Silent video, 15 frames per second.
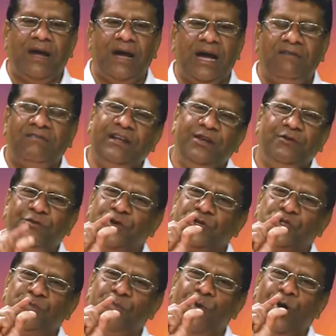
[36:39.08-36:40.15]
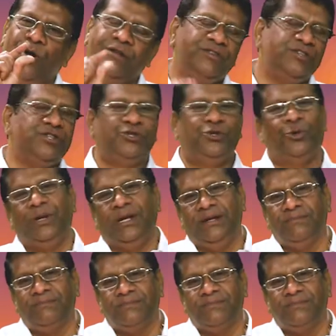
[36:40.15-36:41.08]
I will give you a small story